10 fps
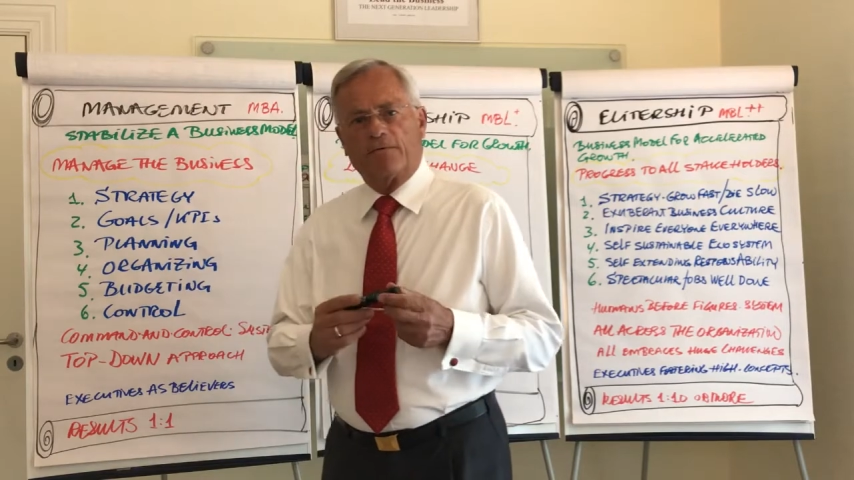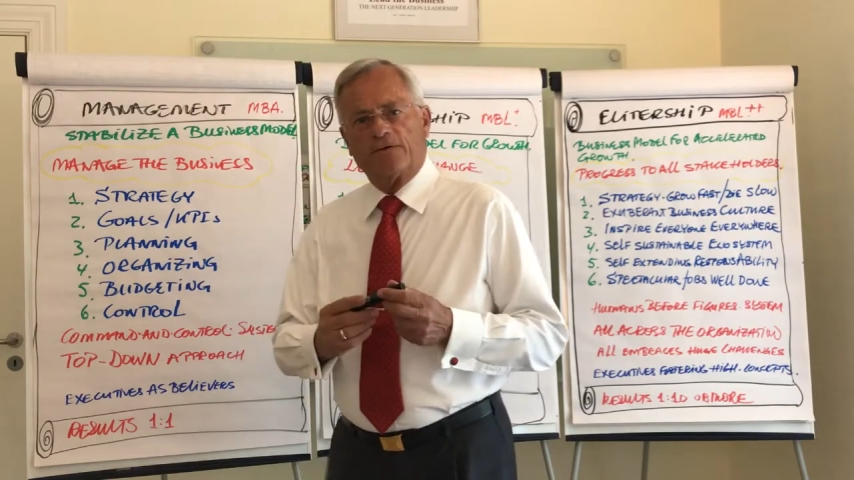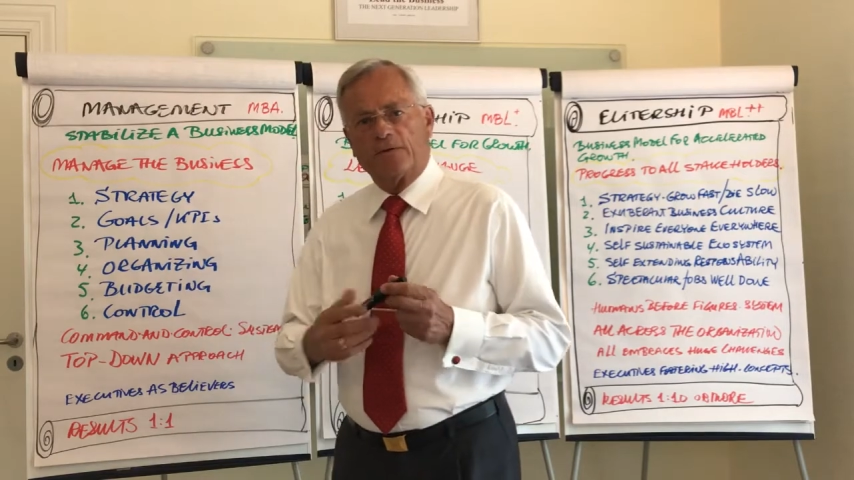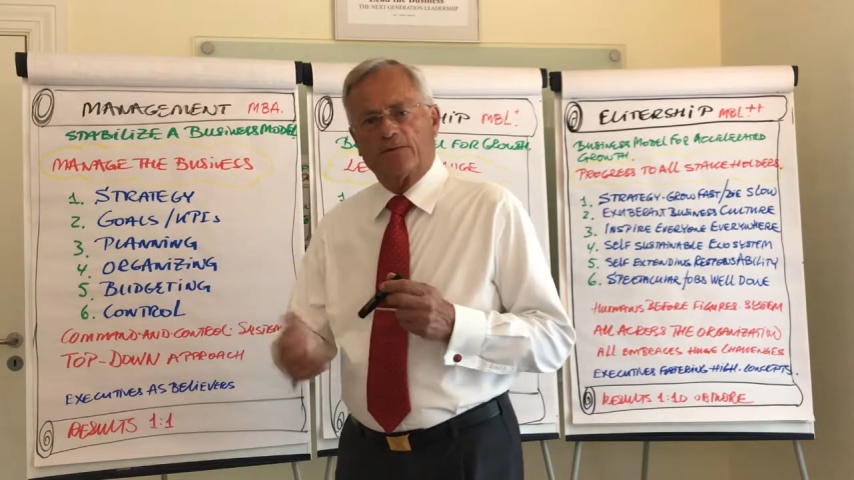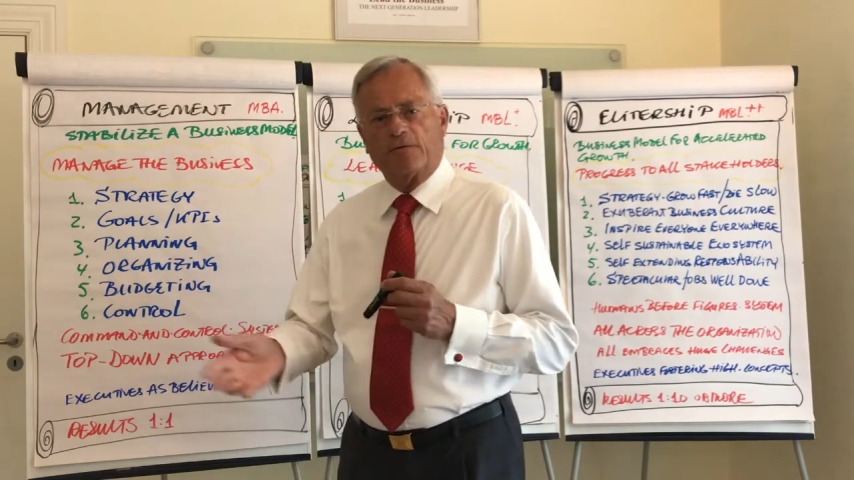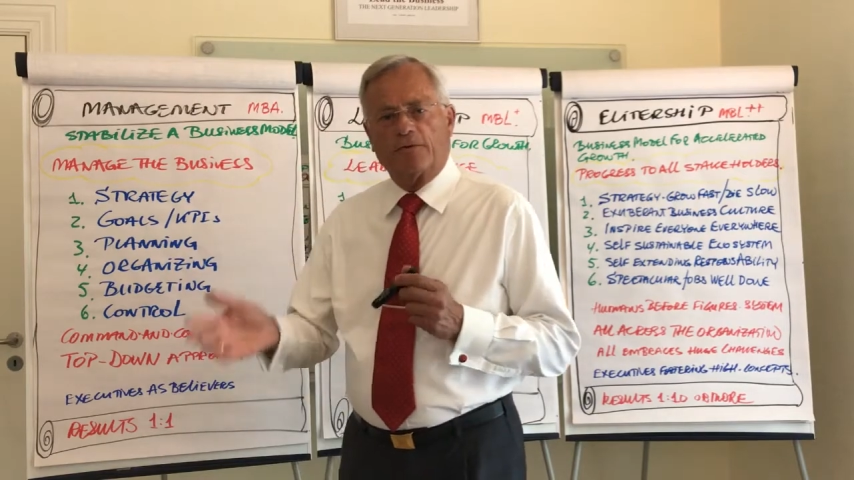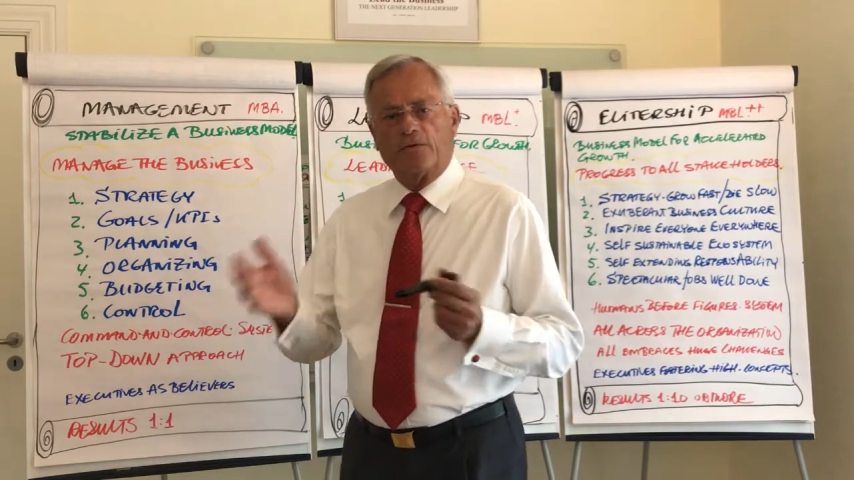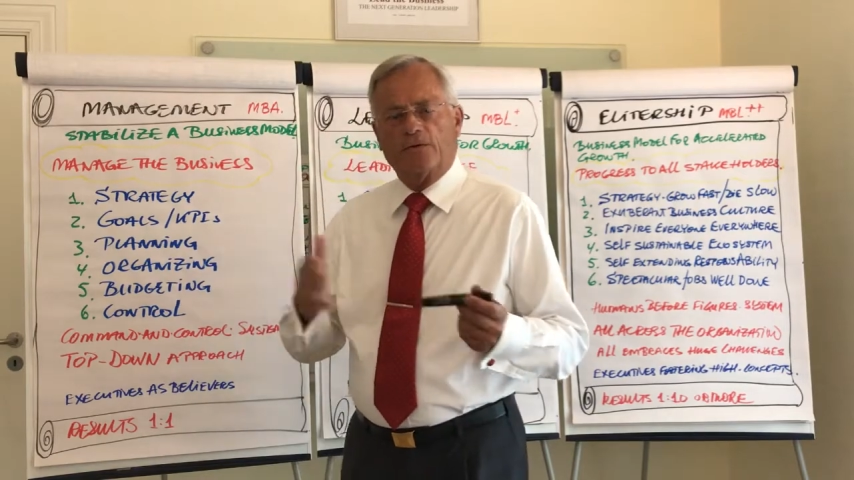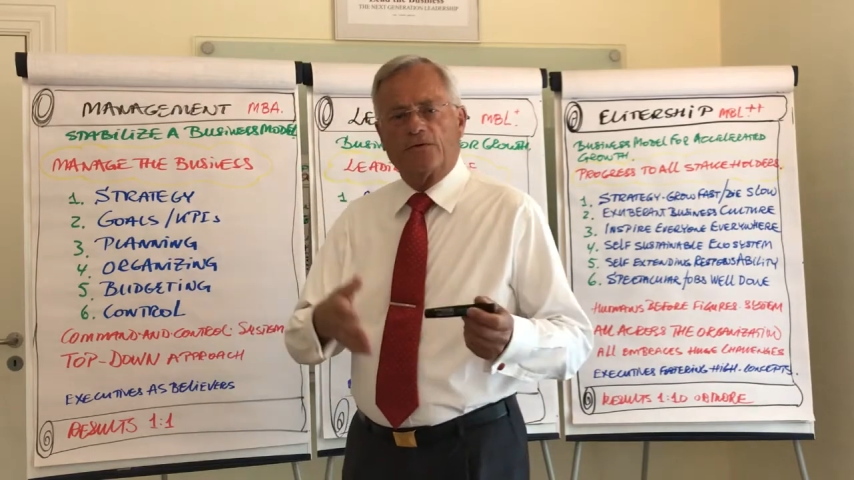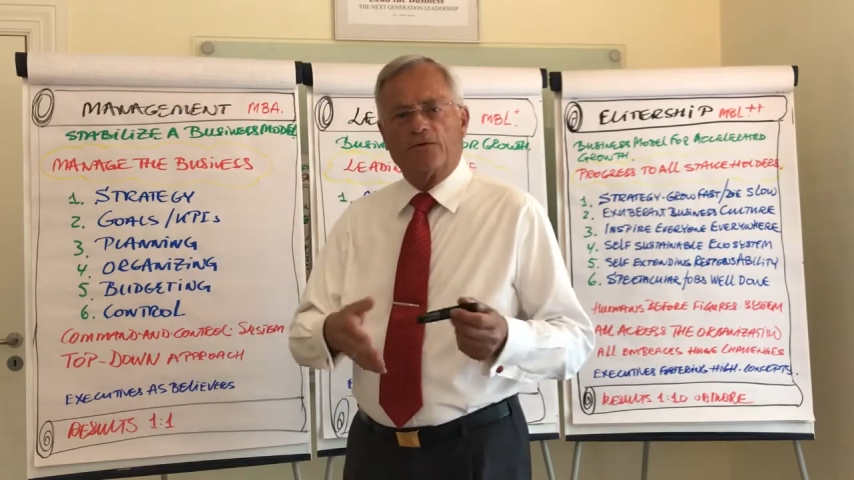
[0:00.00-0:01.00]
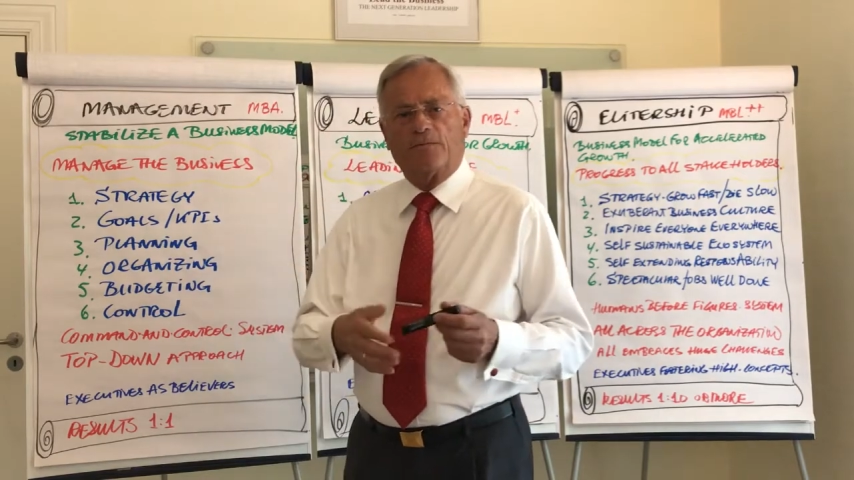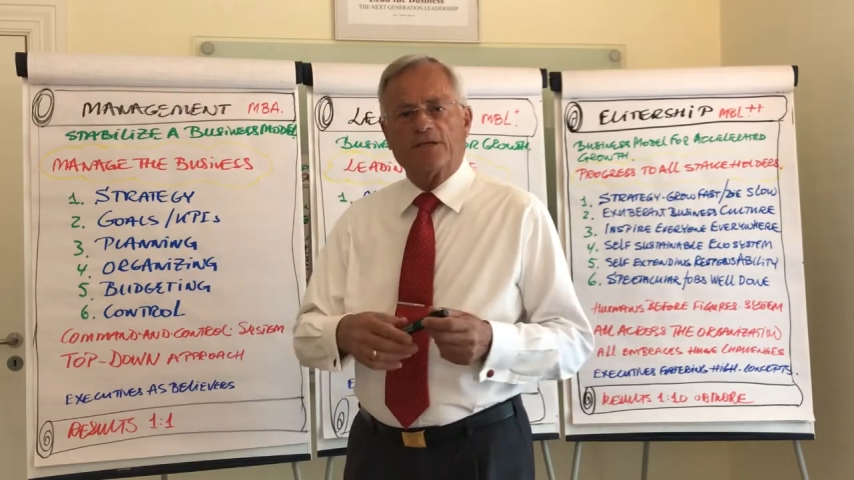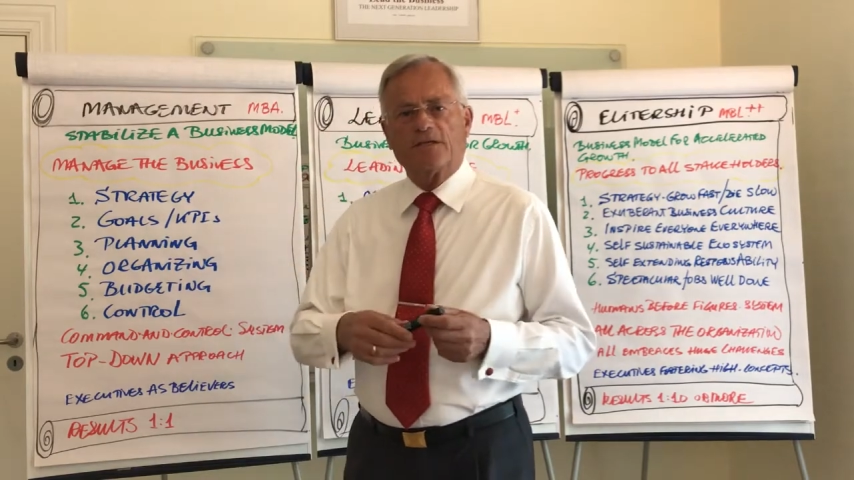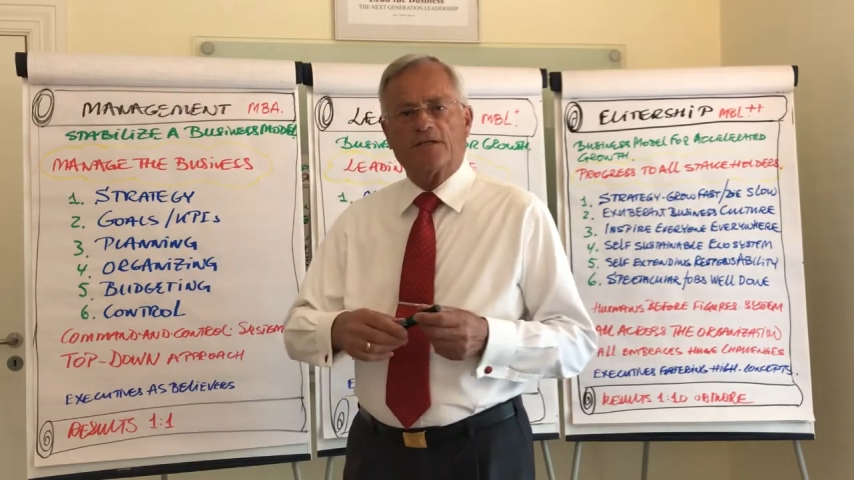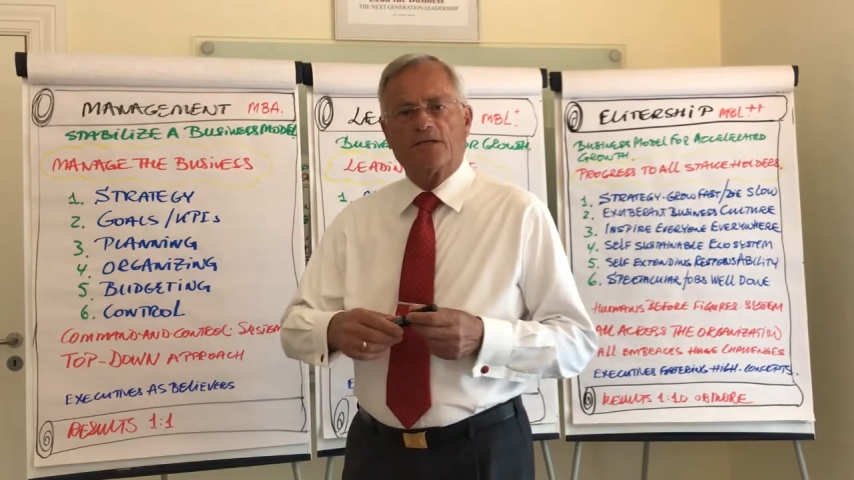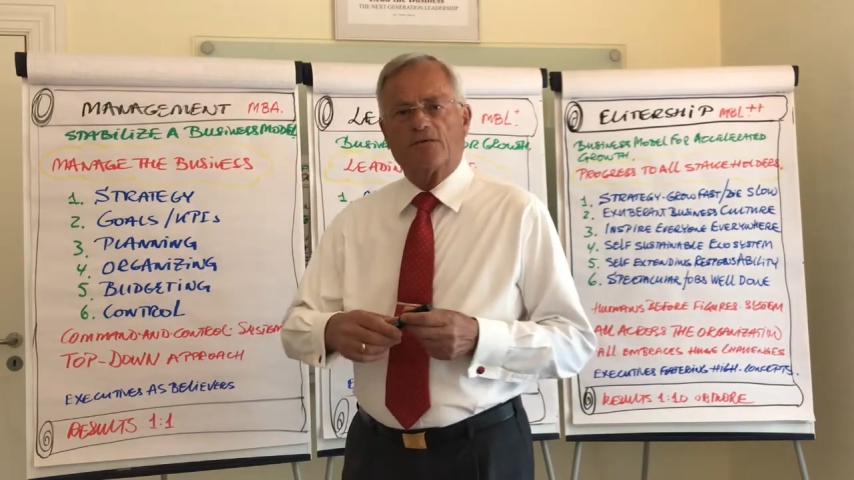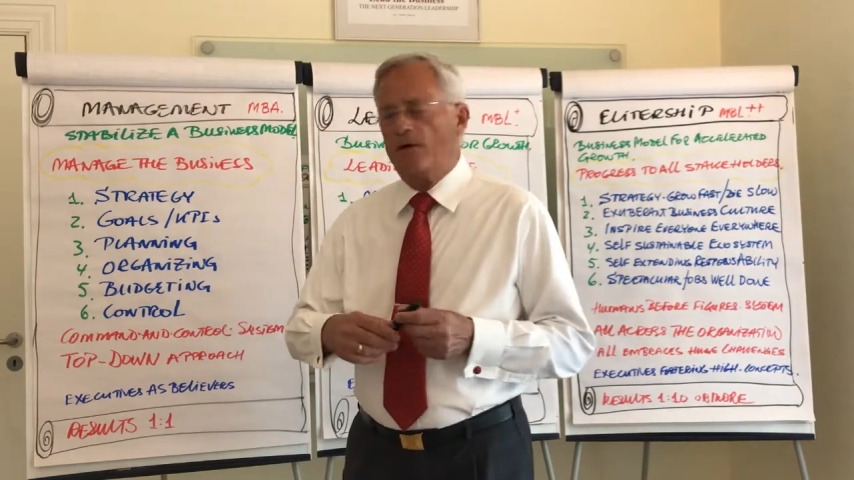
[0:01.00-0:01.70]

was something we used in business as